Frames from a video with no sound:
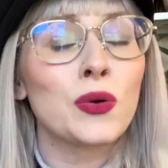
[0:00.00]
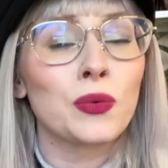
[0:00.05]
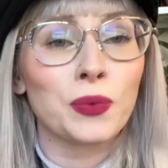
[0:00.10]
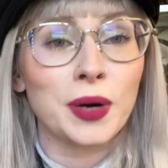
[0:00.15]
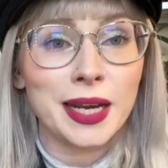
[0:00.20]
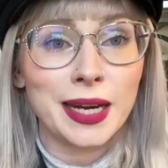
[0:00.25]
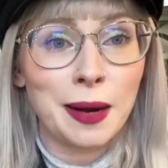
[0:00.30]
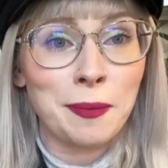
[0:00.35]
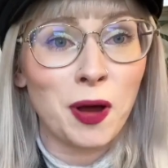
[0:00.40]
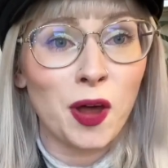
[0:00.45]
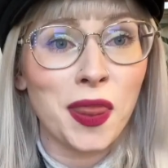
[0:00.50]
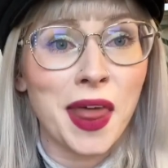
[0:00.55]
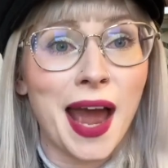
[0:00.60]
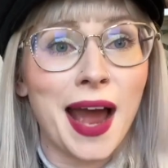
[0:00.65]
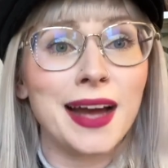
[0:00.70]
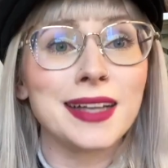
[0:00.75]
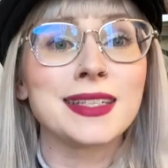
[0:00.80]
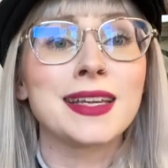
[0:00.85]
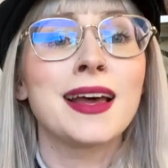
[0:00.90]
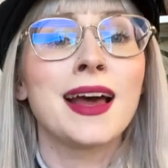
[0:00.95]
read up on
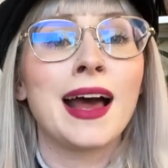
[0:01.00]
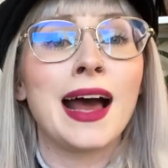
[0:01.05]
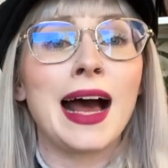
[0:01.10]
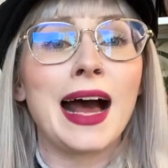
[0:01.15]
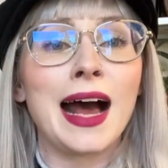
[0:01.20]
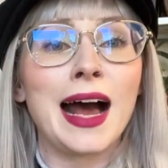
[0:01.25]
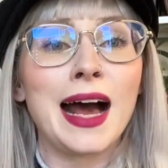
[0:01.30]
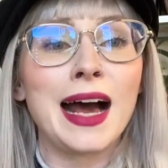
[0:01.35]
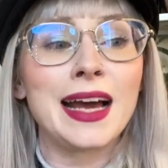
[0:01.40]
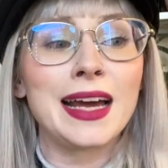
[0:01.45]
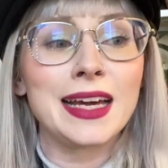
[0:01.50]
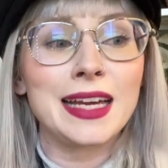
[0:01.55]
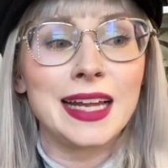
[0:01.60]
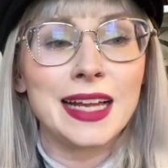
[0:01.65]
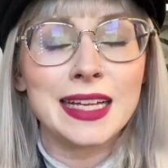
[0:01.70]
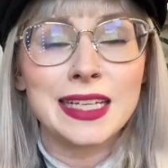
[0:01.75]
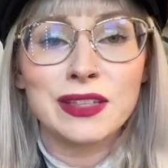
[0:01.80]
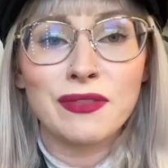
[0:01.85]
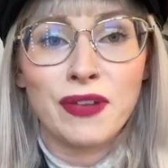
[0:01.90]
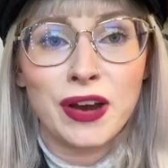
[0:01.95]
that. It
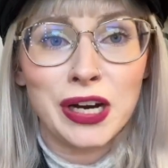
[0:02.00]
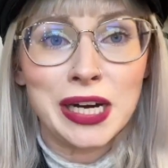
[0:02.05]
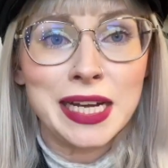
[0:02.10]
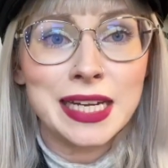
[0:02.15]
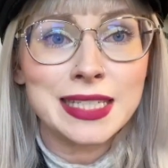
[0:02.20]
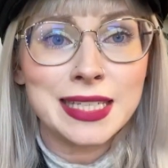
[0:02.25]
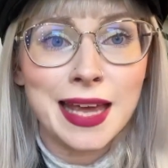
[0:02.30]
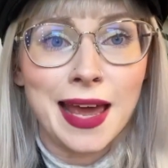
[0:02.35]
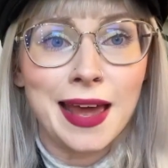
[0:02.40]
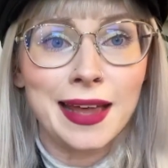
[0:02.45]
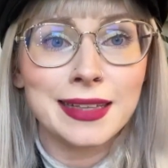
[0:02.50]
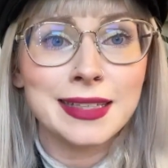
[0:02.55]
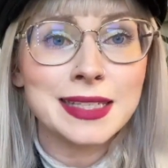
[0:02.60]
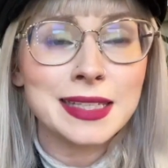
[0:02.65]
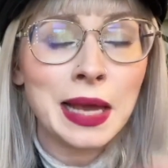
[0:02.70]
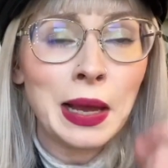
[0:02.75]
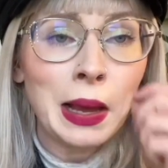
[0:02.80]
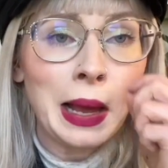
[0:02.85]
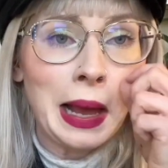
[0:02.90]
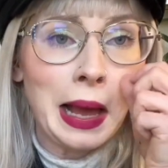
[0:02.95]
is very intense.